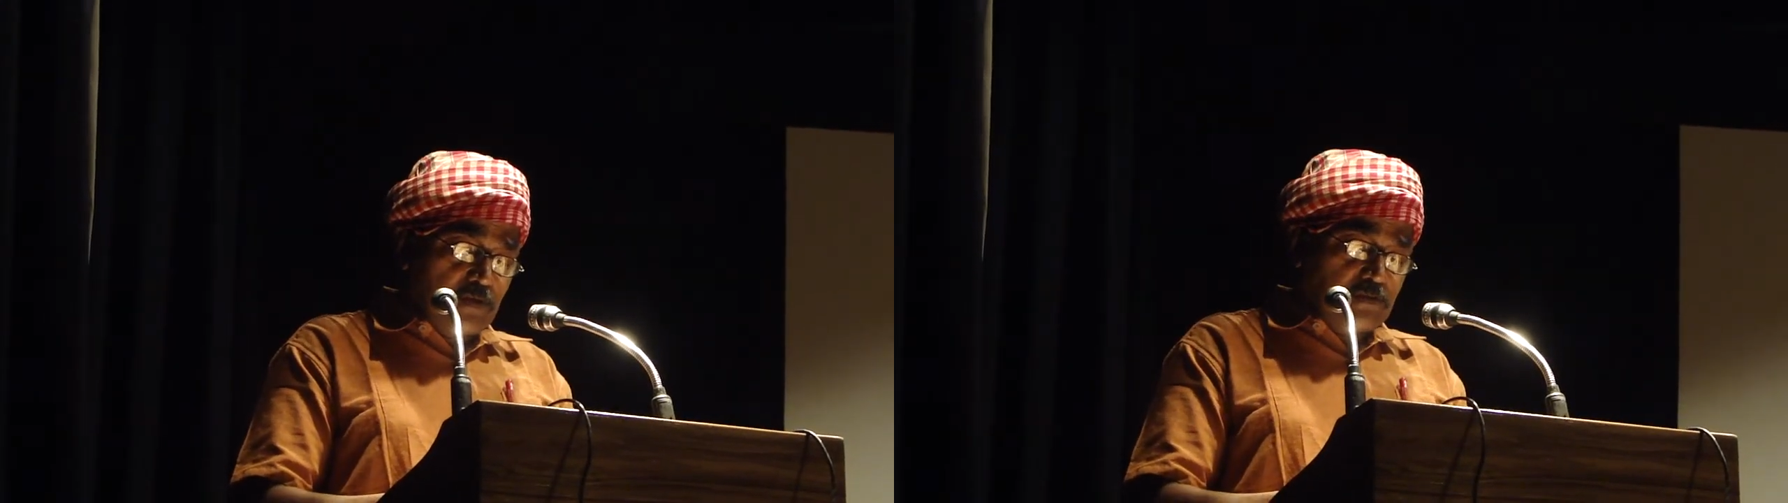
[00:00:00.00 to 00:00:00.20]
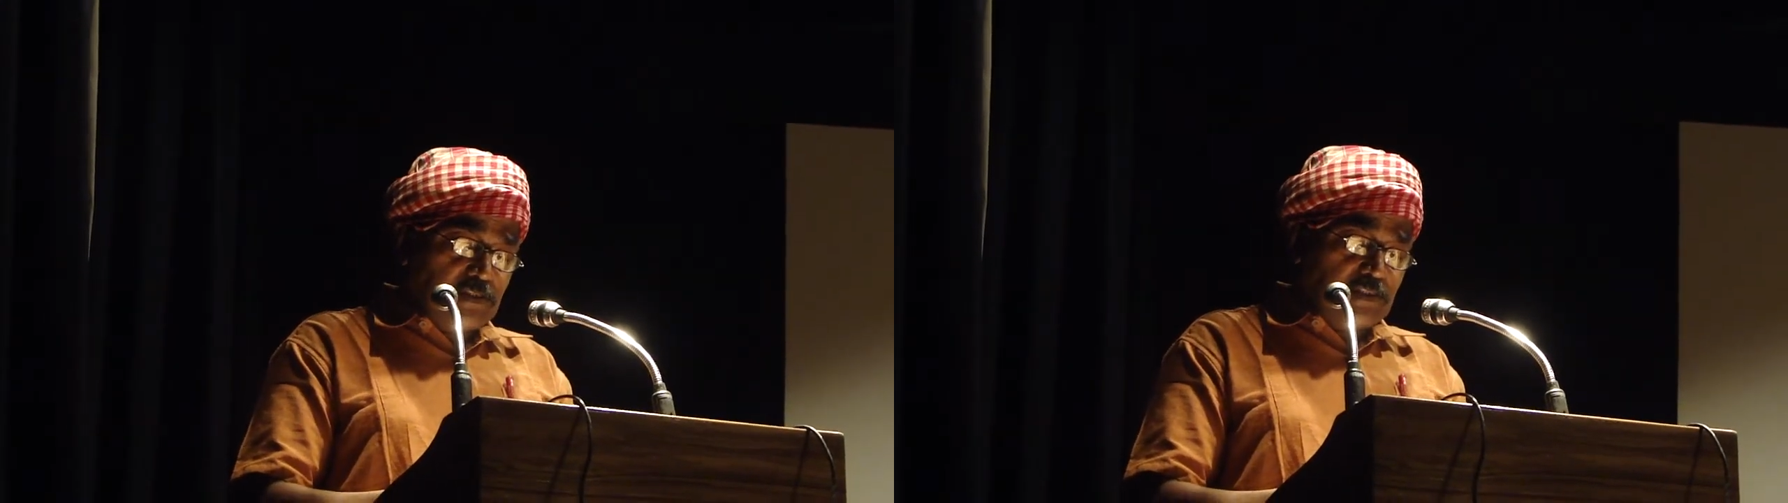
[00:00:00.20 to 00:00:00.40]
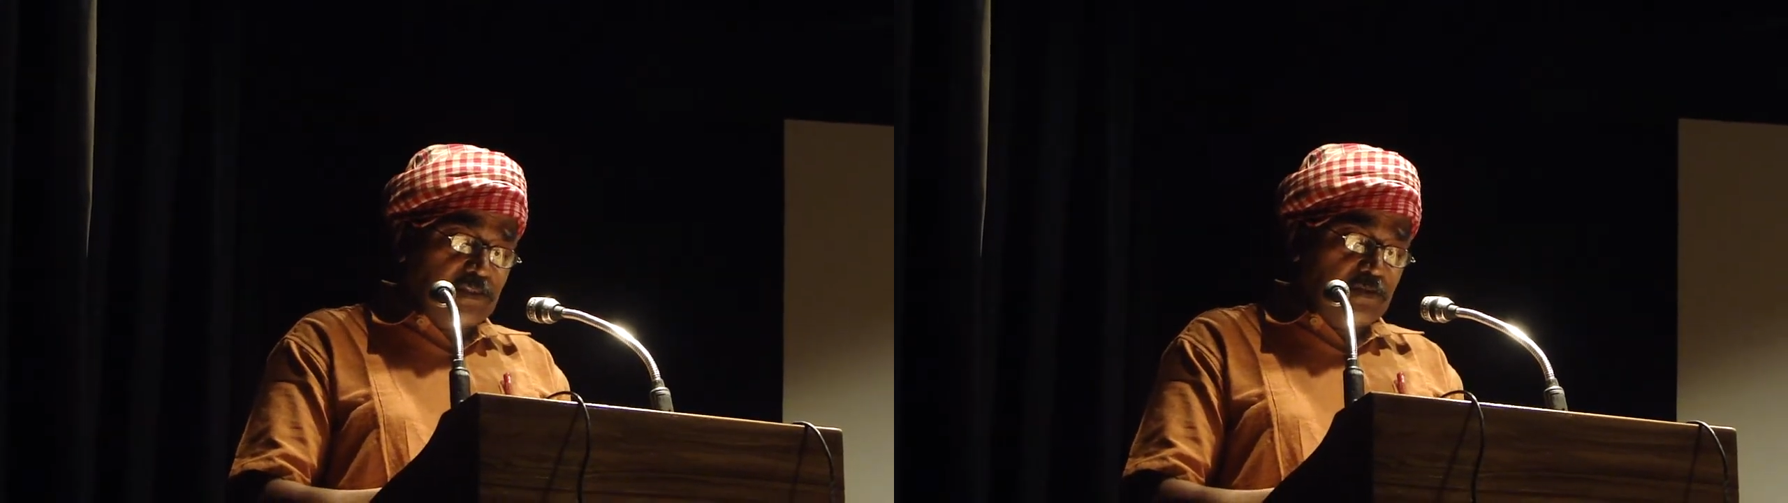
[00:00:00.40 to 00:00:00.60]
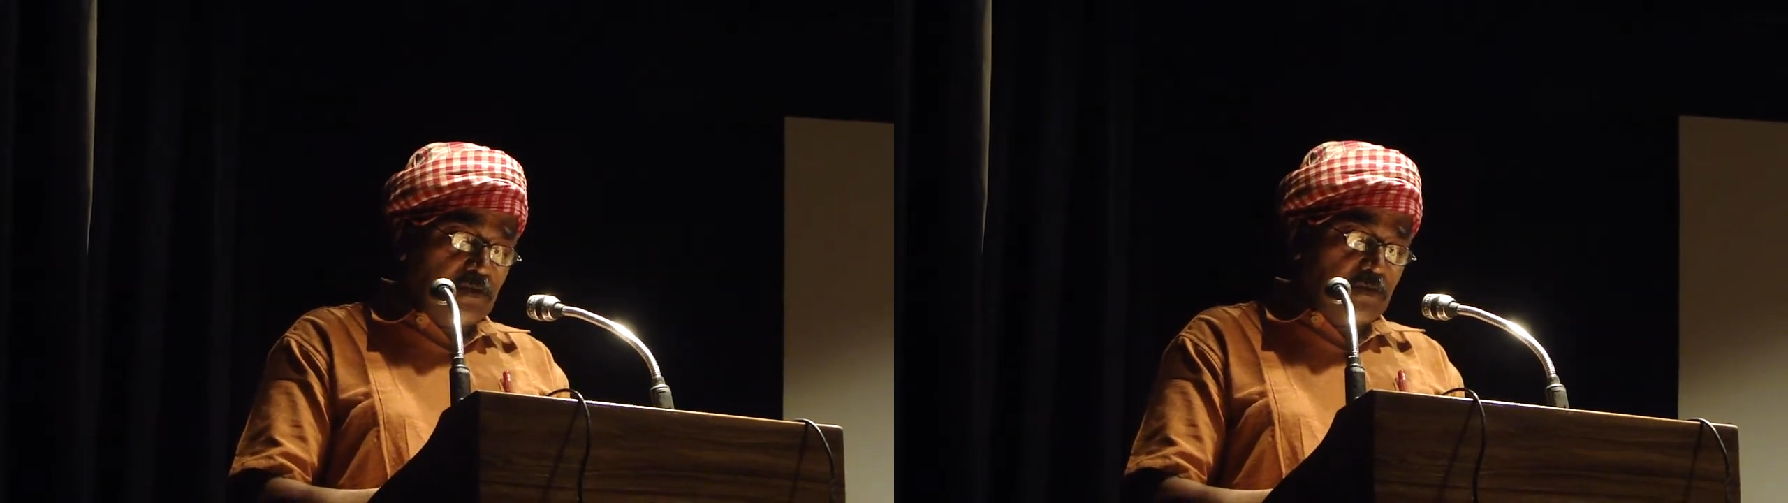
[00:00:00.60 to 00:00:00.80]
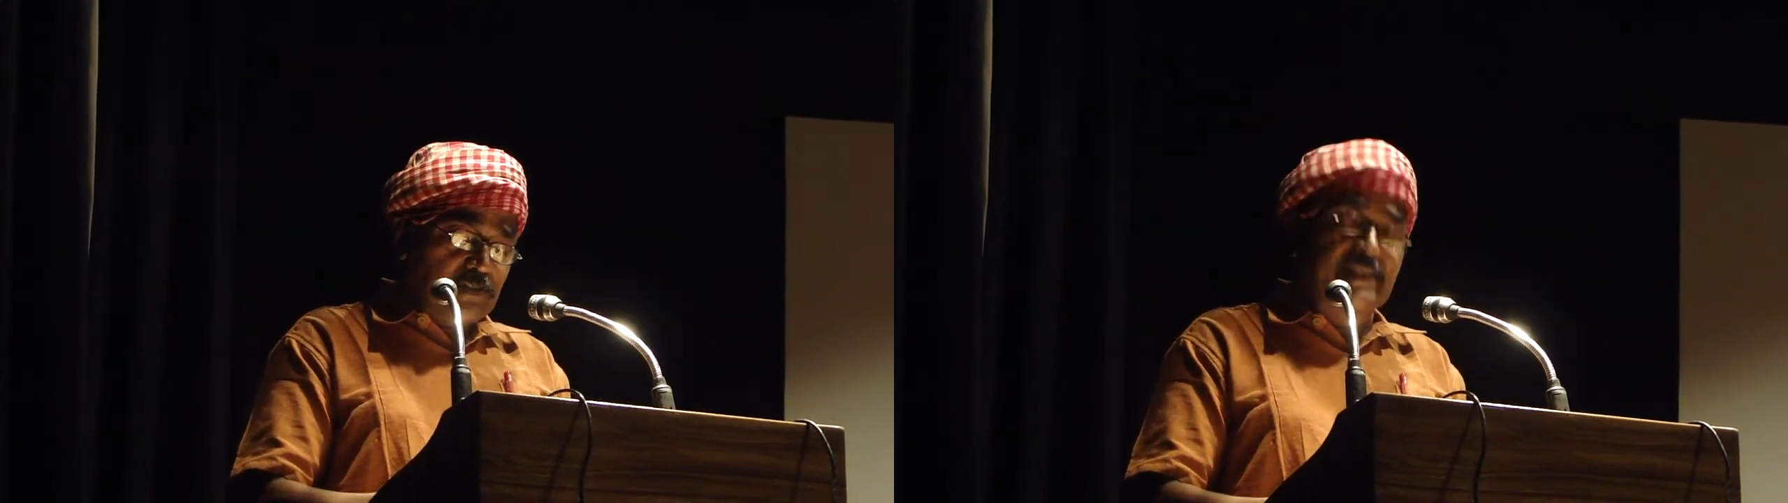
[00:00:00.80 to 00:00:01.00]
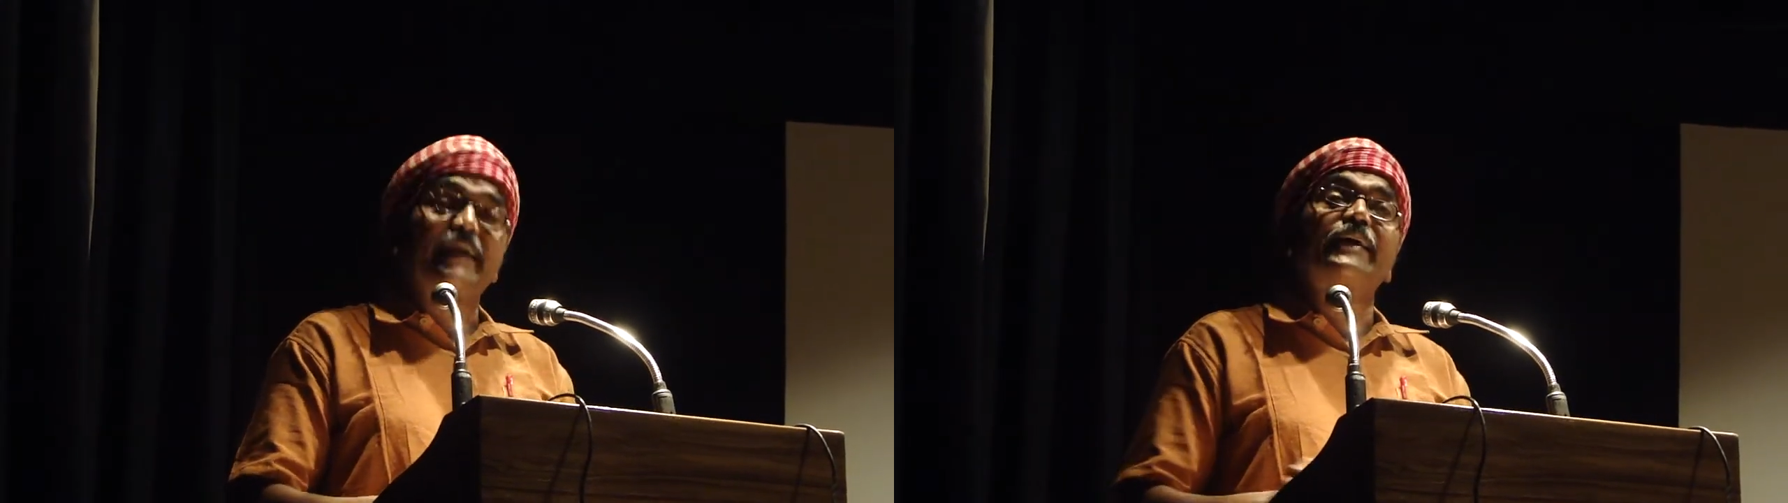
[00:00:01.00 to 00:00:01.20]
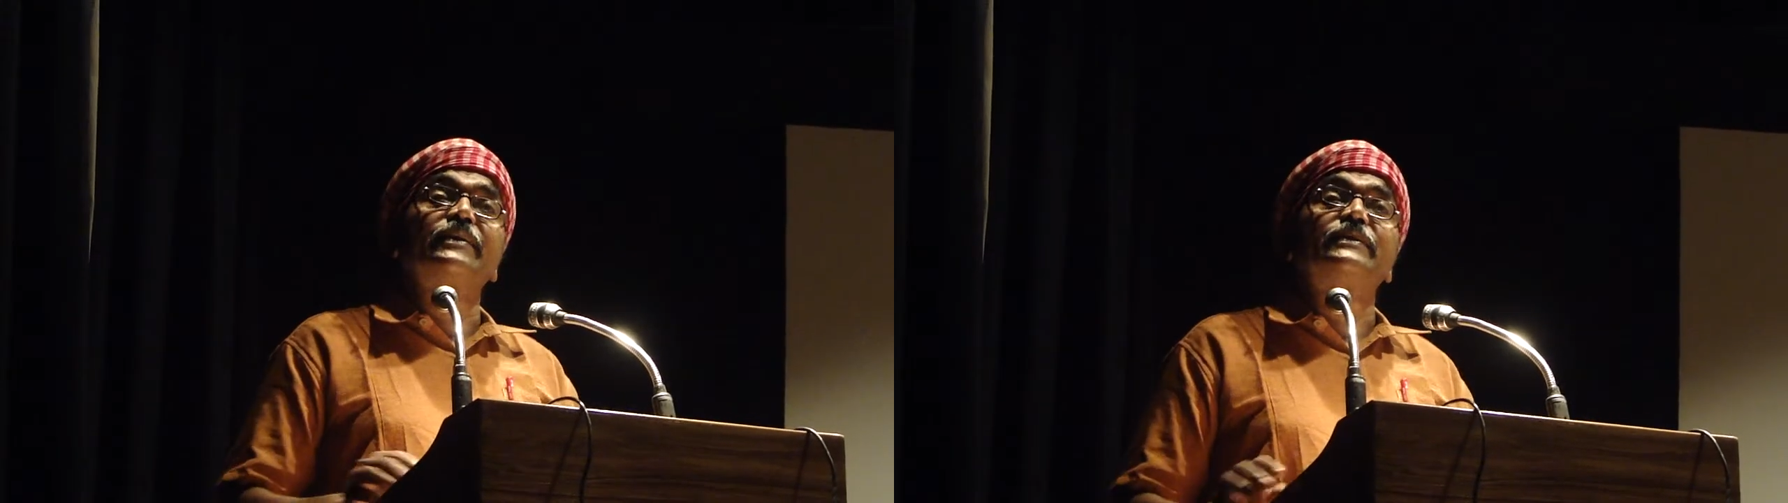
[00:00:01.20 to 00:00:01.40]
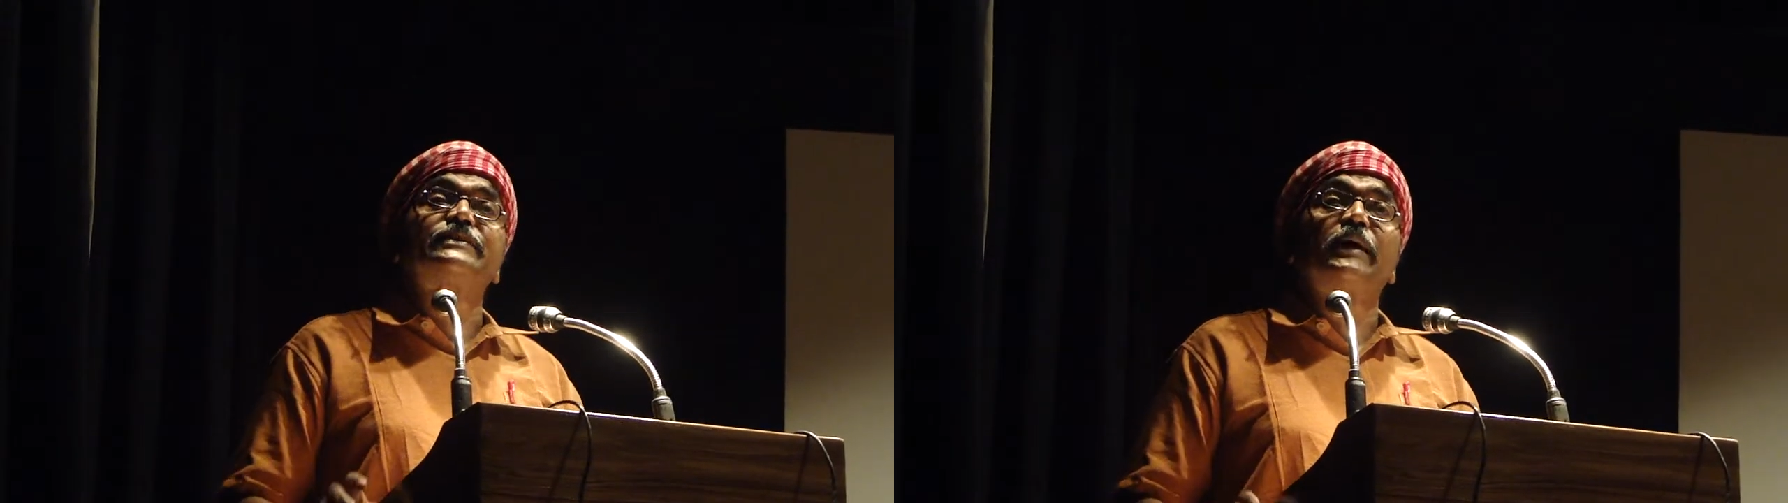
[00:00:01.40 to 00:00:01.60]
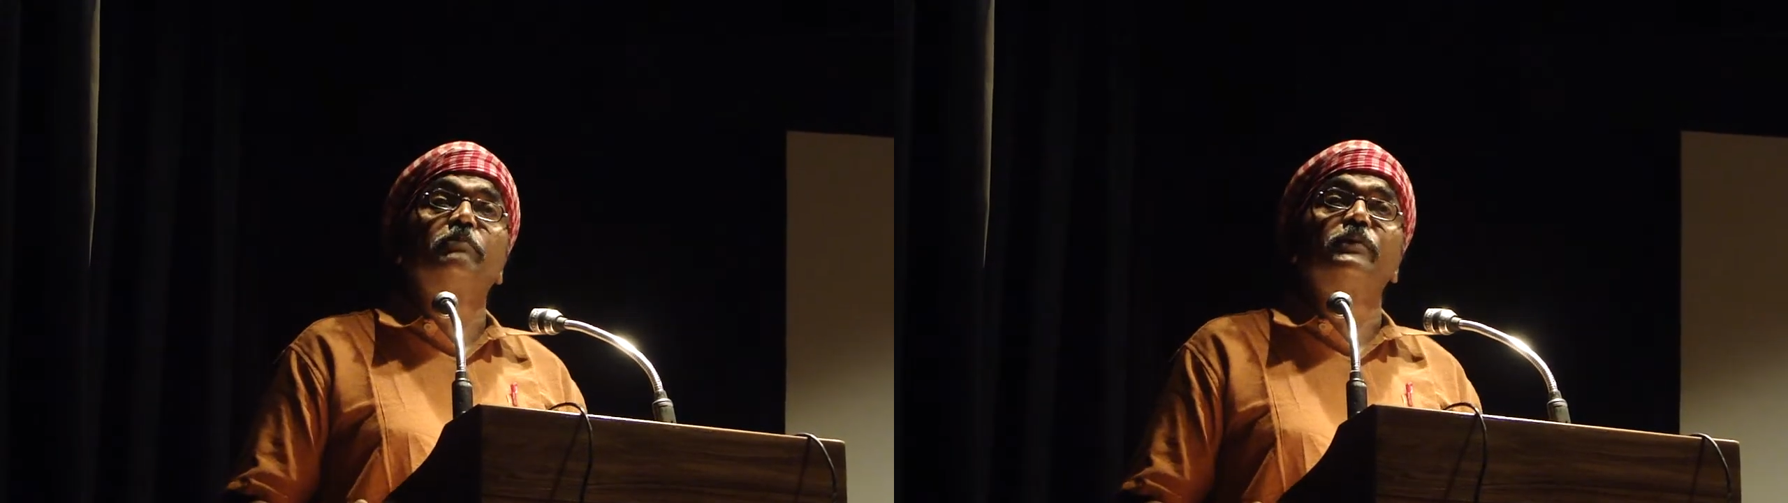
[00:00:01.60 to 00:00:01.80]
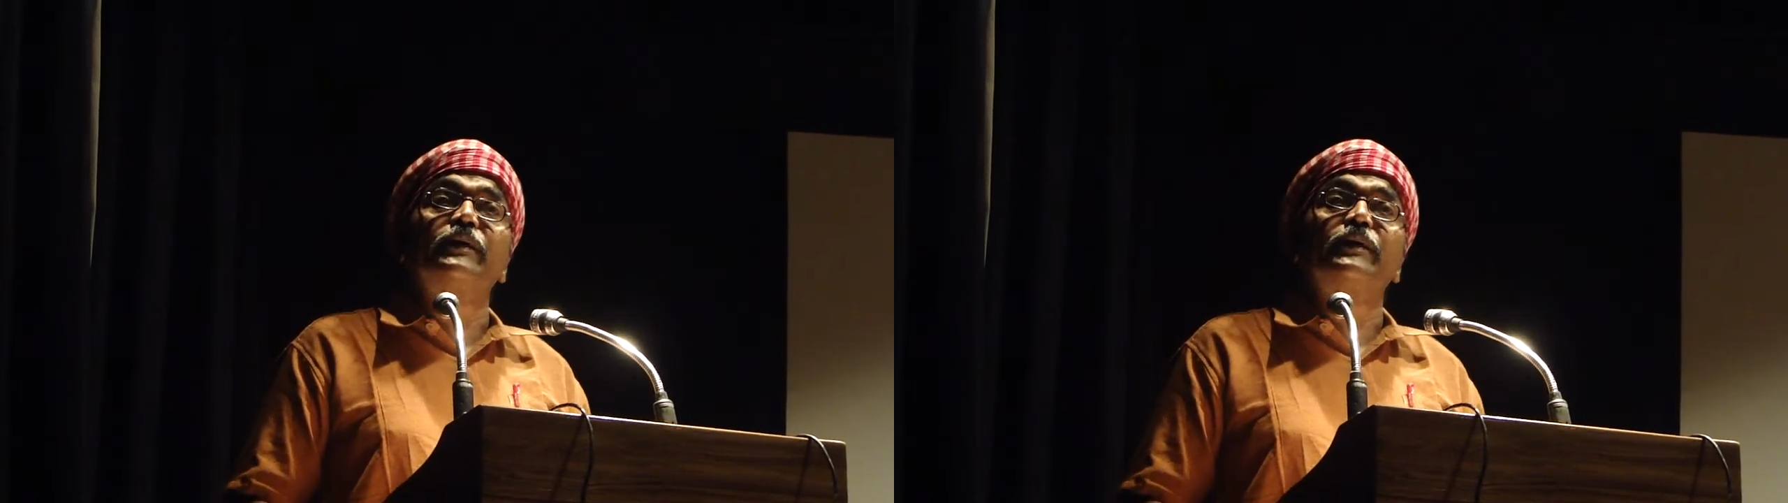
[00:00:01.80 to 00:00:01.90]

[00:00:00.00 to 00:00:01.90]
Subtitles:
2nd December